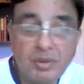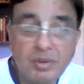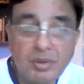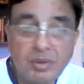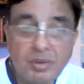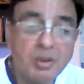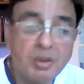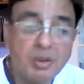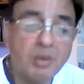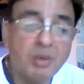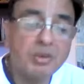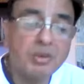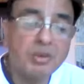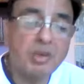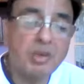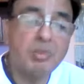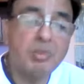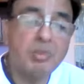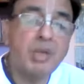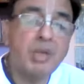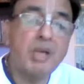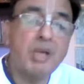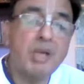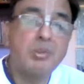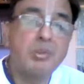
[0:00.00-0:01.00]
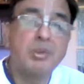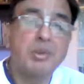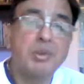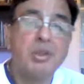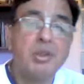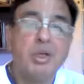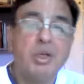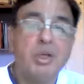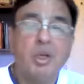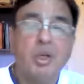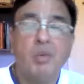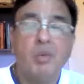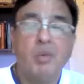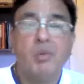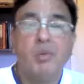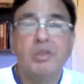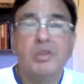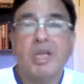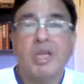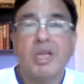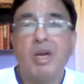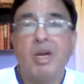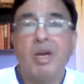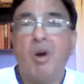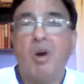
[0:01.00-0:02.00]
So sometimes we
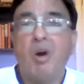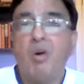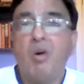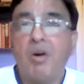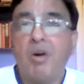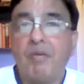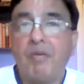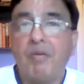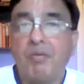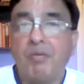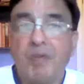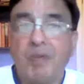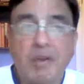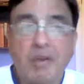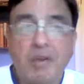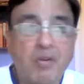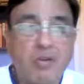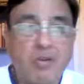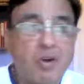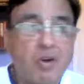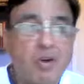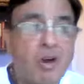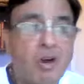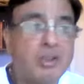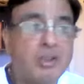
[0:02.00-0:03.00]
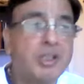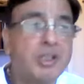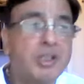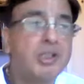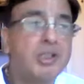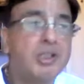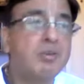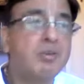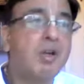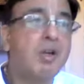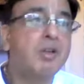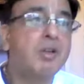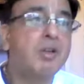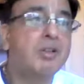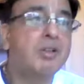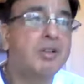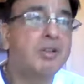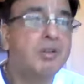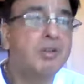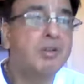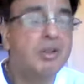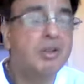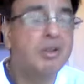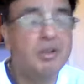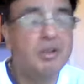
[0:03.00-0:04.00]
say, oh, I forgot this. Well,
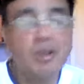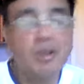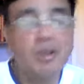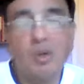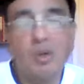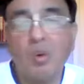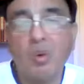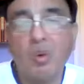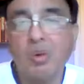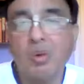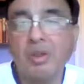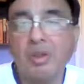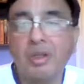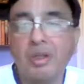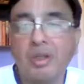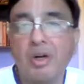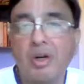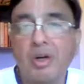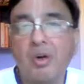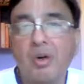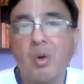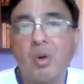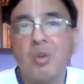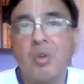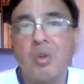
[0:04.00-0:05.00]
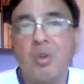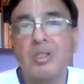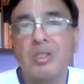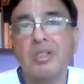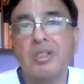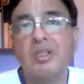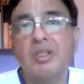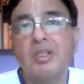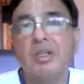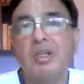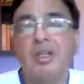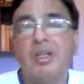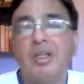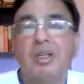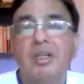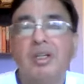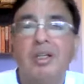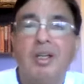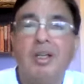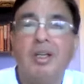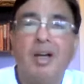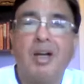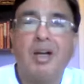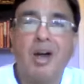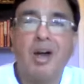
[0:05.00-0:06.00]
the Lord controls
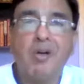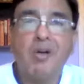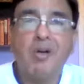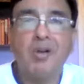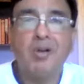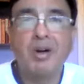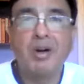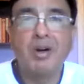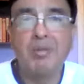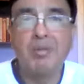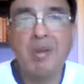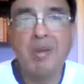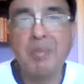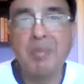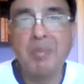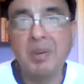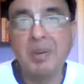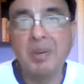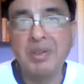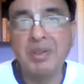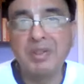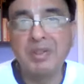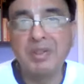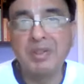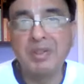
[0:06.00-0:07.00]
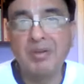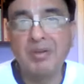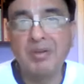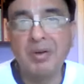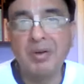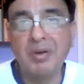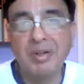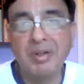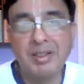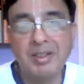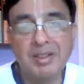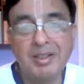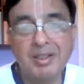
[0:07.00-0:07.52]
our remembrance, our